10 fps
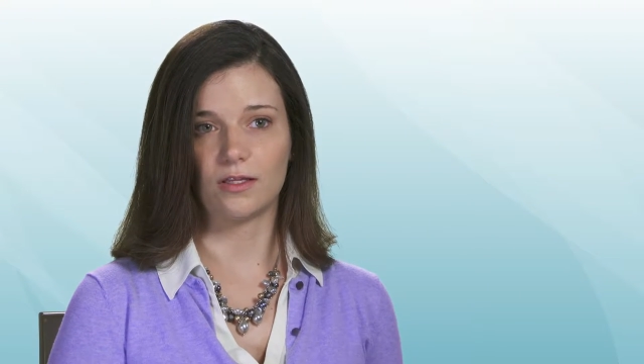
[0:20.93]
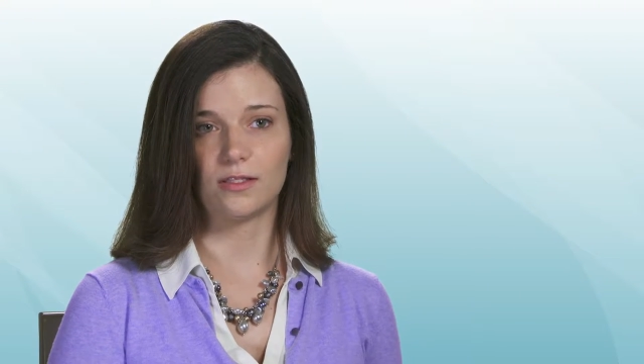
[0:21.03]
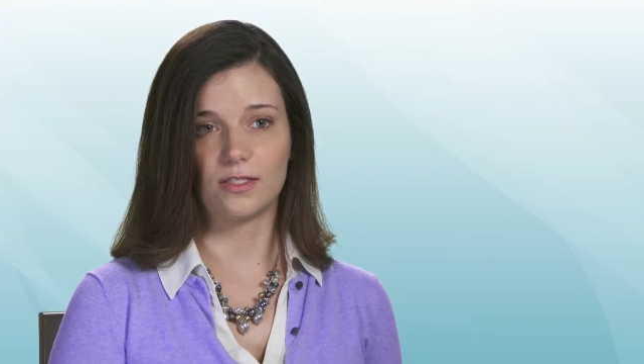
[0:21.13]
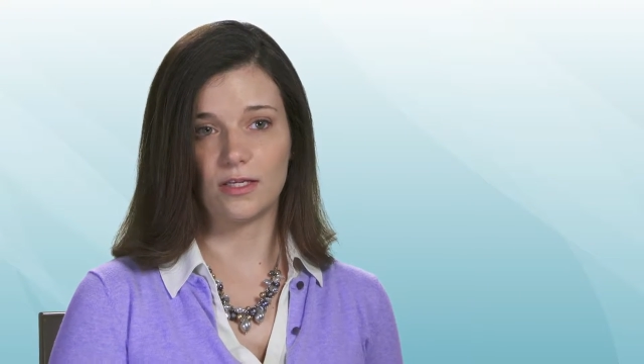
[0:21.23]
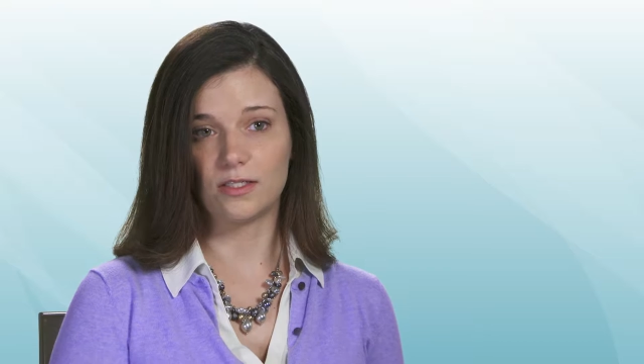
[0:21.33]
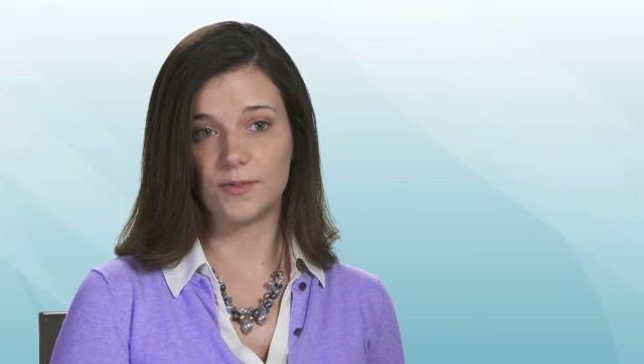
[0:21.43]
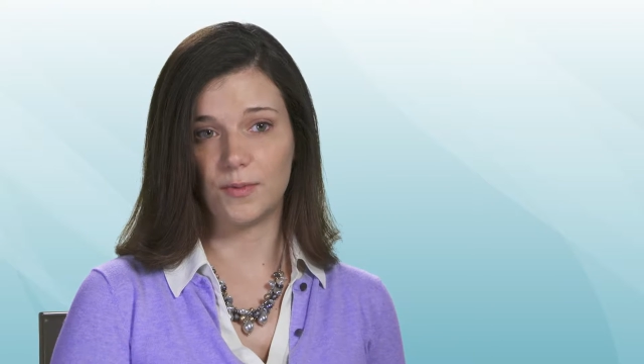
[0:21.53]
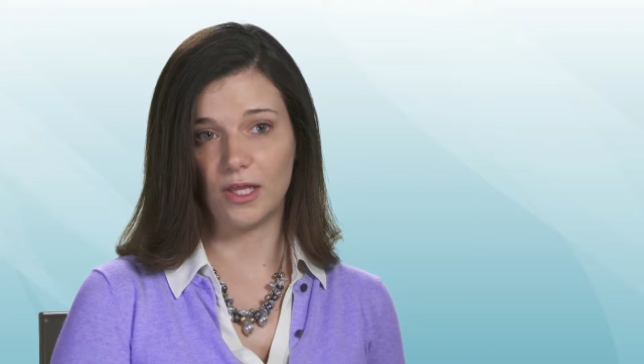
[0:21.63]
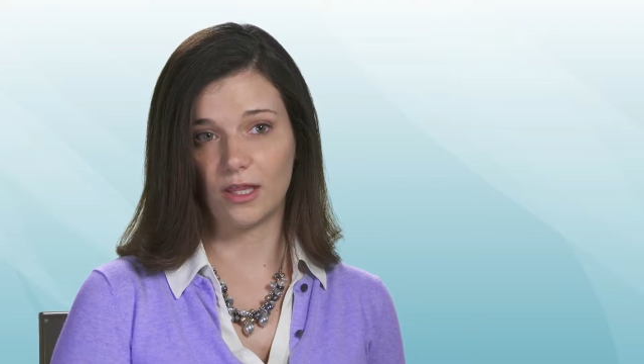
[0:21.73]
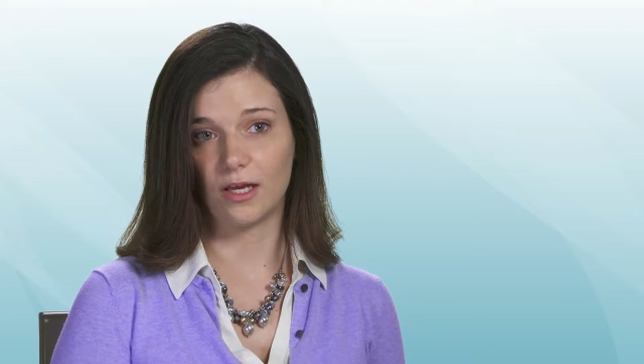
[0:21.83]
said to
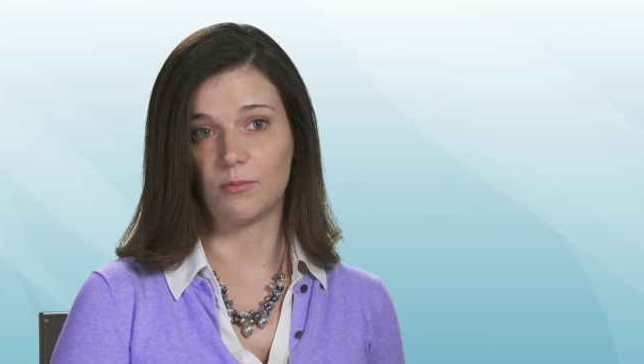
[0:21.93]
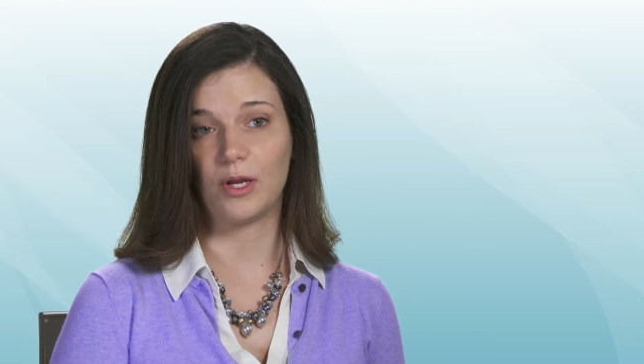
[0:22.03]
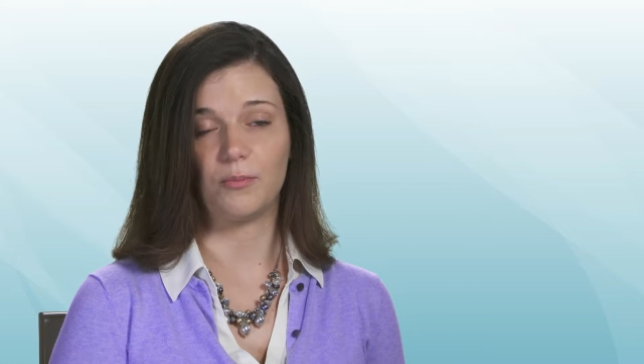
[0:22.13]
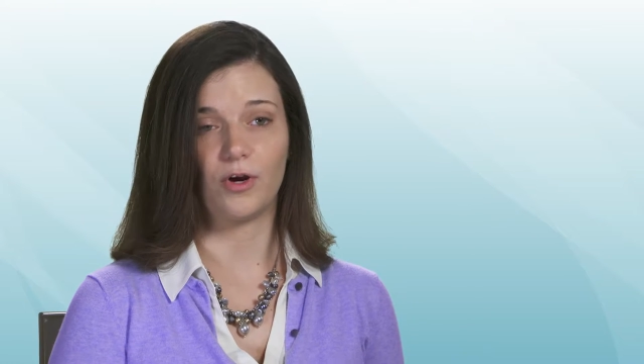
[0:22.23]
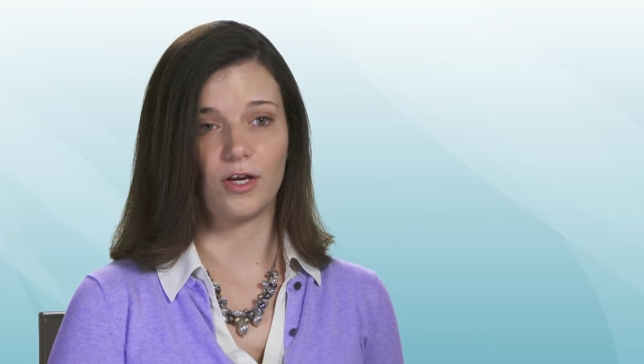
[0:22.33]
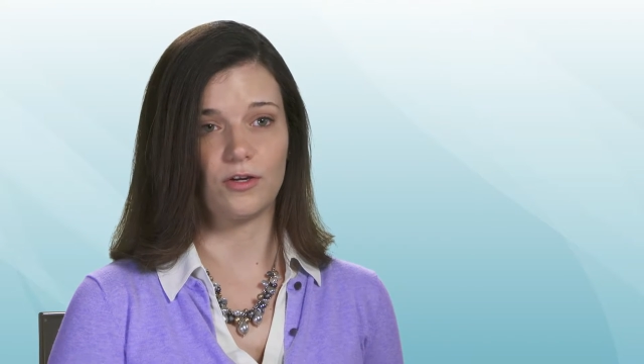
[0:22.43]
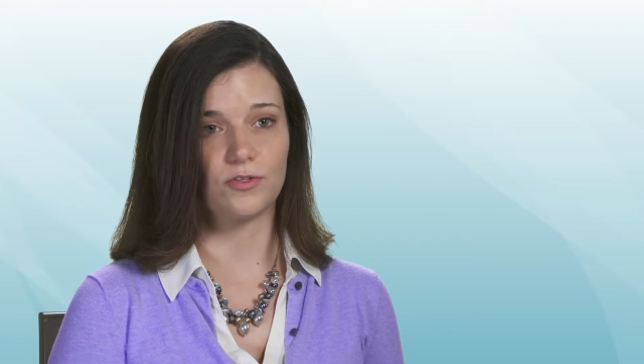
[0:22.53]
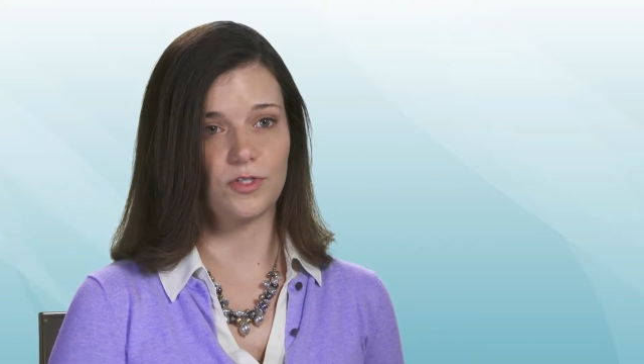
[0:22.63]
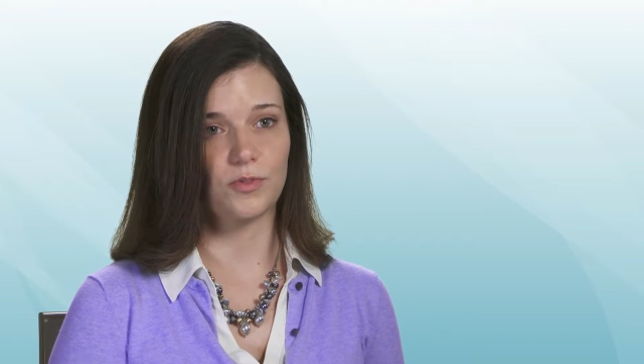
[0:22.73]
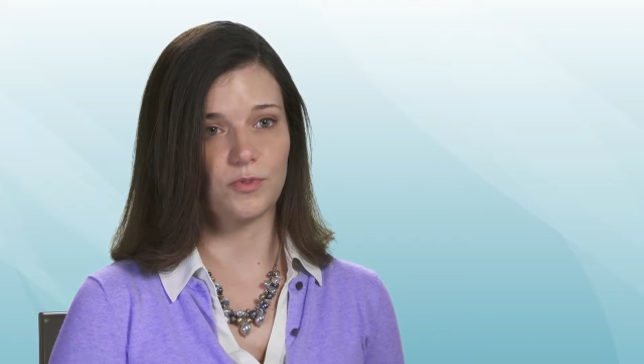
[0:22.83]
me that my
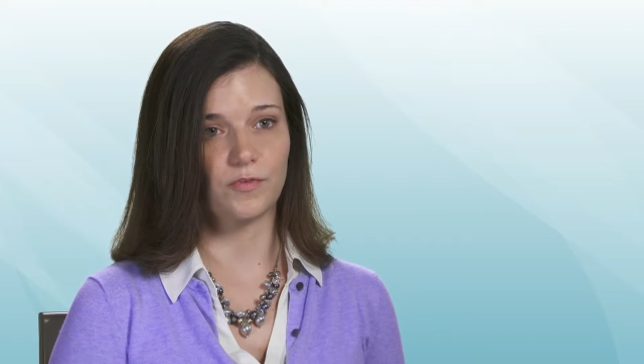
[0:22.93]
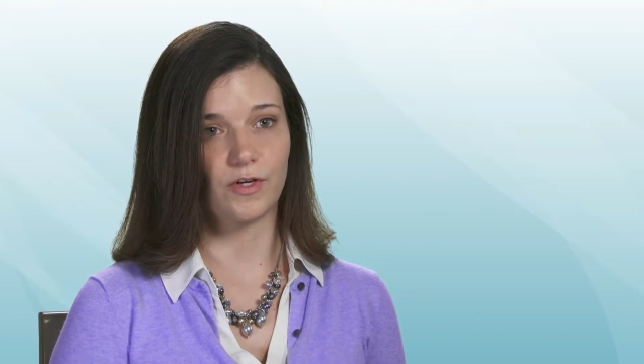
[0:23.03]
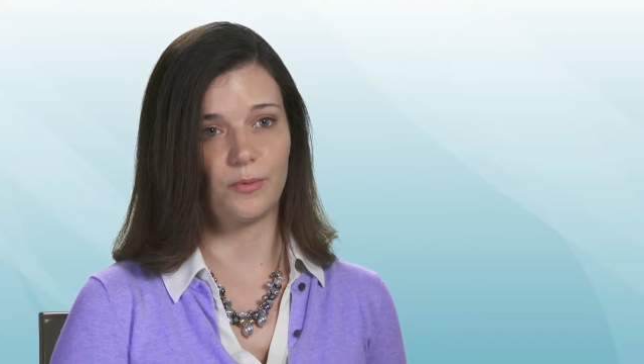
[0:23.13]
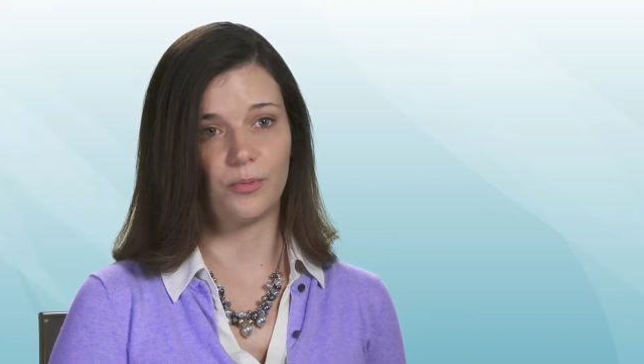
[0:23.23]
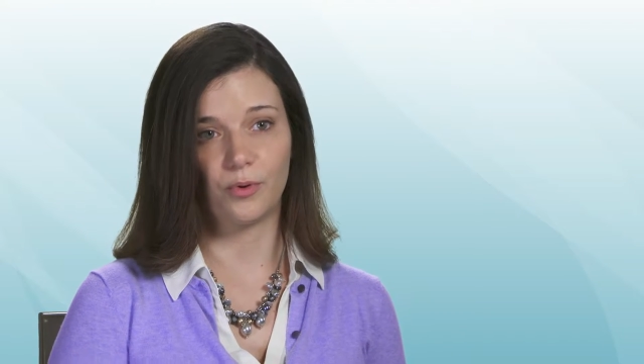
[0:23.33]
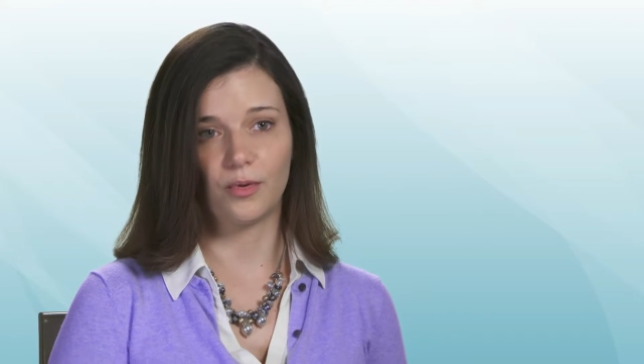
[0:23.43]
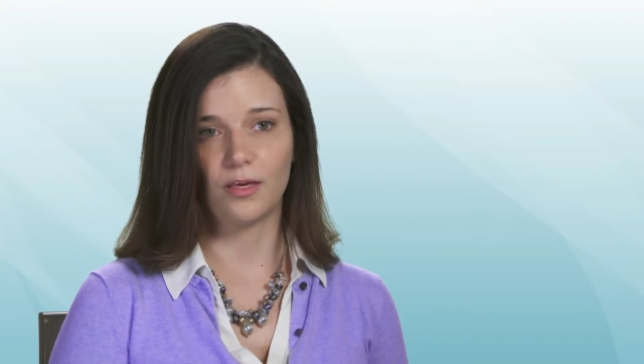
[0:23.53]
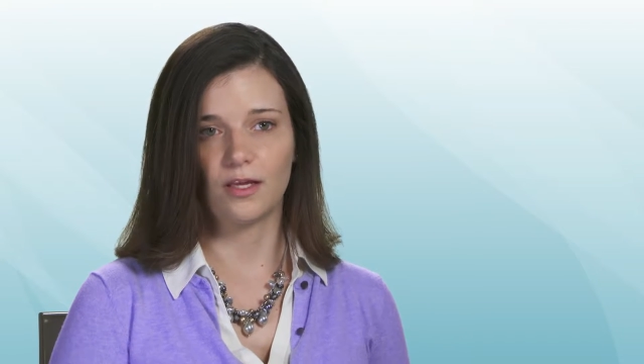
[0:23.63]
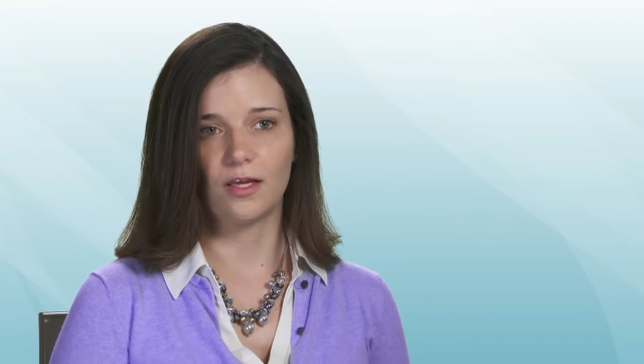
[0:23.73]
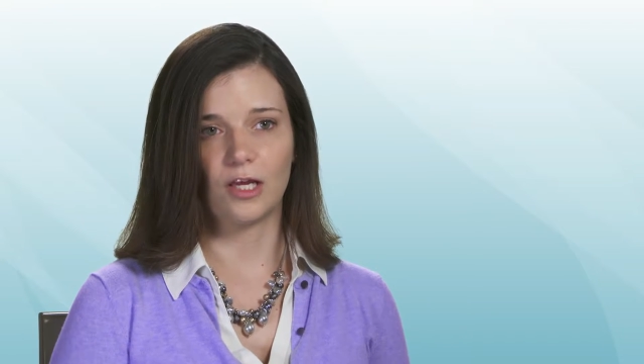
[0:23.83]
prognosis was very poor.